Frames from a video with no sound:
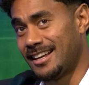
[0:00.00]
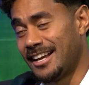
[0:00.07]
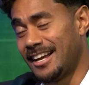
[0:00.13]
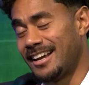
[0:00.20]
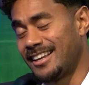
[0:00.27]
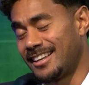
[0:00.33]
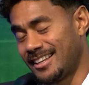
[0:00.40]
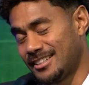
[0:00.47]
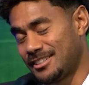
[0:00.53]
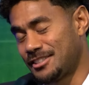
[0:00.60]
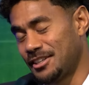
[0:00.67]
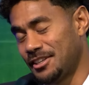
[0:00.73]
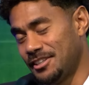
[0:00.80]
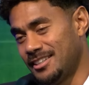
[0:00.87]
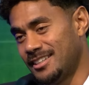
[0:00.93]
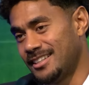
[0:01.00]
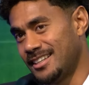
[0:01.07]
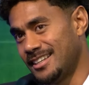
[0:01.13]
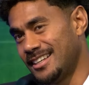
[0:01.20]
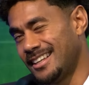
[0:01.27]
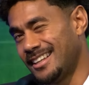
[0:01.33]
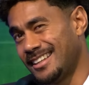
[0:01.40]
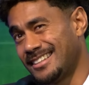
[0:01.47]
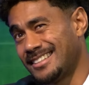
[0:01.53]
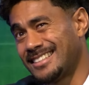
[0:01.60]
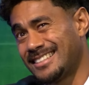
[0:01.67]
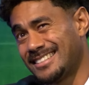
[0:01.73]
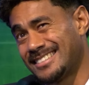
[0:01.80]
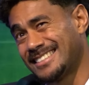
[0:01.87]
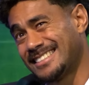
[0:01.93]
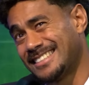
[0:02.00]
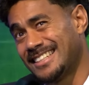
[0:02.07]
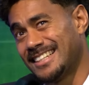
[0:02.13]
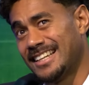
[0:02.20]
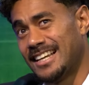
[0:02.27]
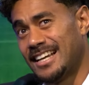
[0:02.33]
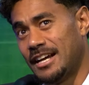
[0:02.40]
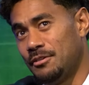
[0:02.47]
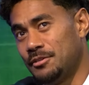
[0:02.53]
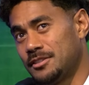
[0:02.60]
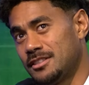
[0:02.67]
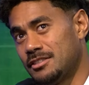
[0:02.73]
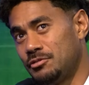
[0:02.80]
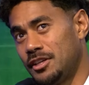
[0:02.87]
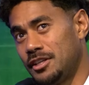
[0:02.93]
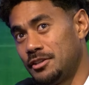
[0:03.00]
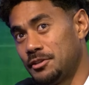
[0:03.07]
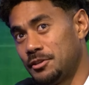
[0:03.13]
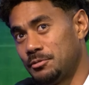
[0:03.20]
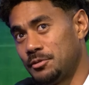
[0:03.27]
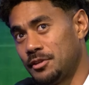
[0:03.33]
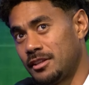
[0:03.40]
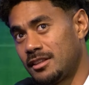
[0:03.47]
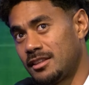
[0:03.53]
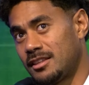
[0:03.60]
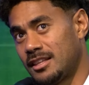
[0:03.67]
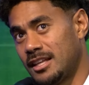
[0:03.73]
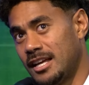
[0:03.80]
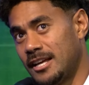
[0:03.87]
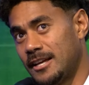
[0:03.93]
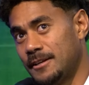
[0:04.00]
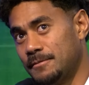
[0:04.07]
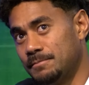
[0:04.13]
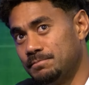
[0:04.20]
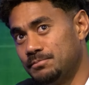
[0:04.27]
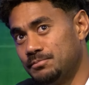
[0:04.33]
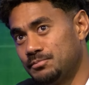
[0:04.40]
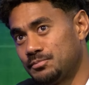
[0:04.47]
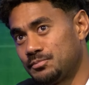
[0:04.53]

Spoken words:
I guess so. Yeah, I wasn't really good with probably